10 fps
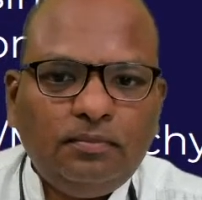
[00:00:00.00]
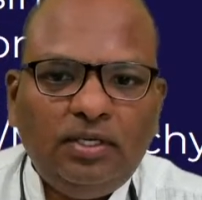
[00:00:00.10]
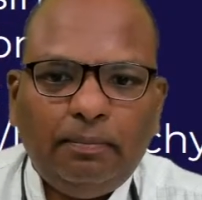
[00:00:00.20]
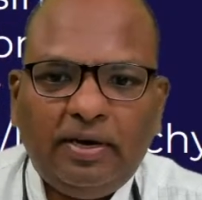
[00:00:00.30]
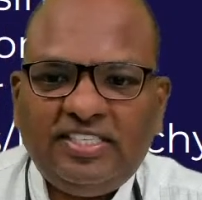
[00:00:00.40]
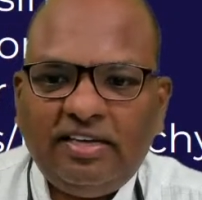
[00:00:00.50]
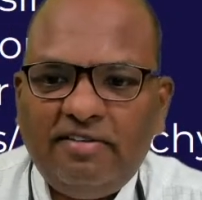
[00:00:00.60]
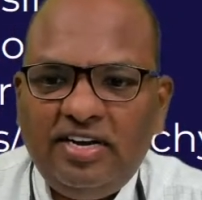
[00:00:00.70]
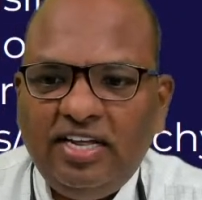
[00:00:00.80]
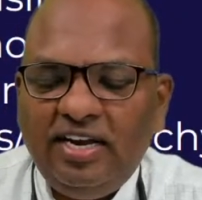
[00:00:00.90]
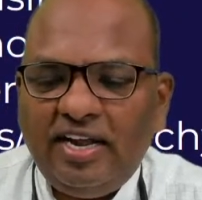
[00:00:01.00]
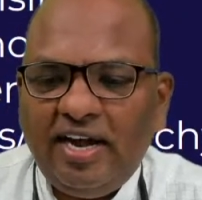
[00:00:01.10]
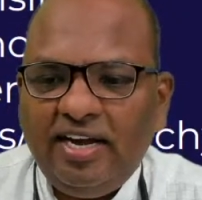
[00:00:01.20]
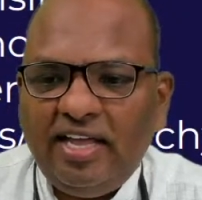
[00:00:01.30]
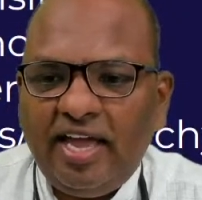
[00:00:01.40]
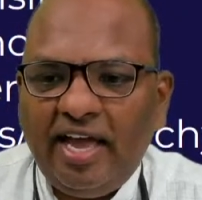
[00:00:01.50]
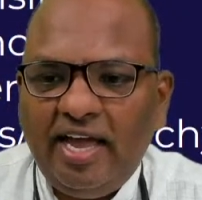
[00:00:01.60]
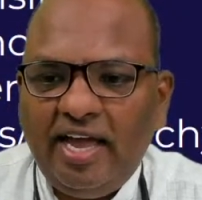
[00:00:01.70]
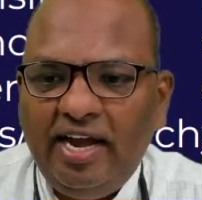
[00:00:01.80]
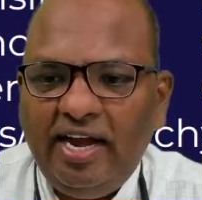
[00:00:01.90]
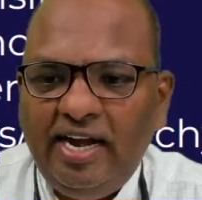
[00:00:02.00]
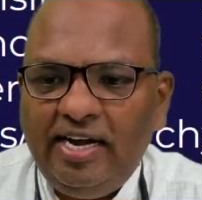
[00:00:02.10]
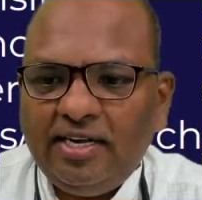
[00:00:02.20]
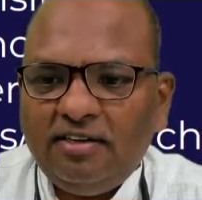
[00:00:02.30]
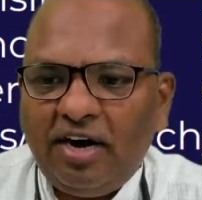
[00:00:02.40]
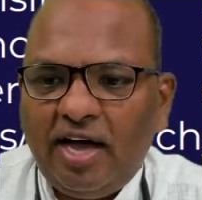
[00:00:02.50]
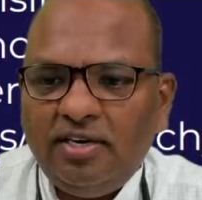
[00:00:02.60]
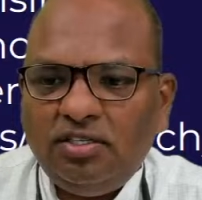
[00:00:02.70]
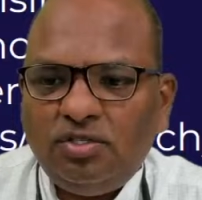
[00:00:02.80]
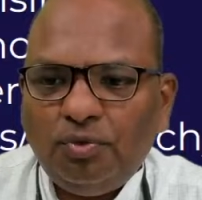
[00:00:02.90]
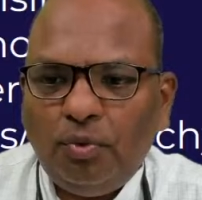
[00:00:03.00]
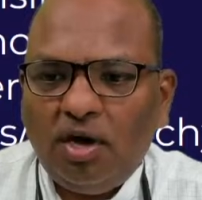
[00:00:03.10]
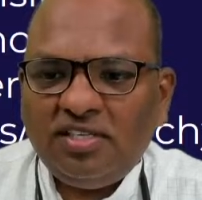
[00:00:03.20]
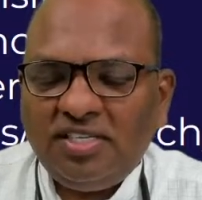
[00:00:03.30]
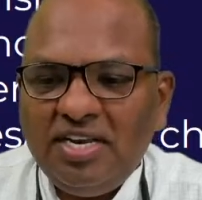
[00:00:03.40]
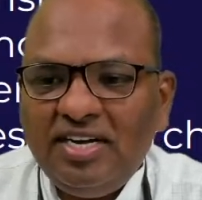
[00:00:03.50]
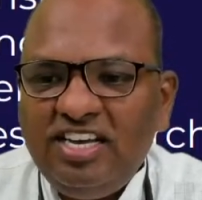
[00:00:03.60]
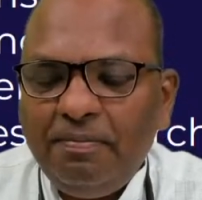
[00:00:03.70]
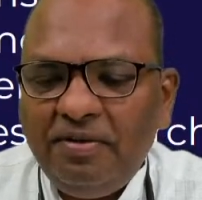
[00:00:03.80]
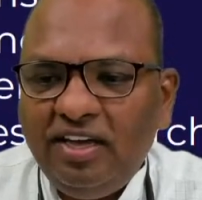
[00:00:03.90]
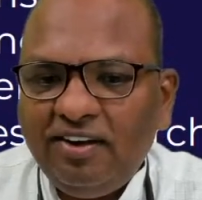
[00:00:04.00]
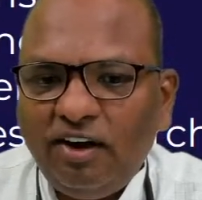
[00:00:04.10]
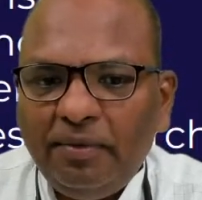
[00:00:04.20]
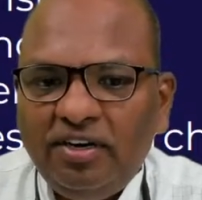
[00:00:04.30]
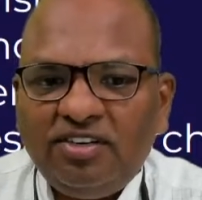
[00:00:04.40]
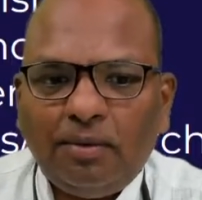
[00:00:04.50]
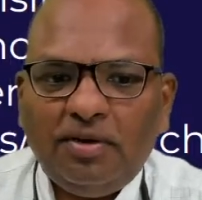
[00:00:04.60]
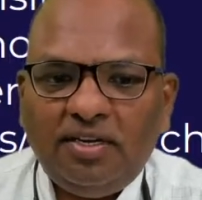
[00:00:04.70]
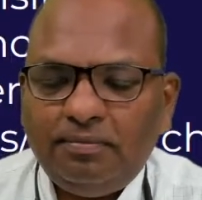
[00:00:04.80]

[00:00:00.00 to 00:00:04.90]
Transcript: By 1788, France was in deep economic trouble.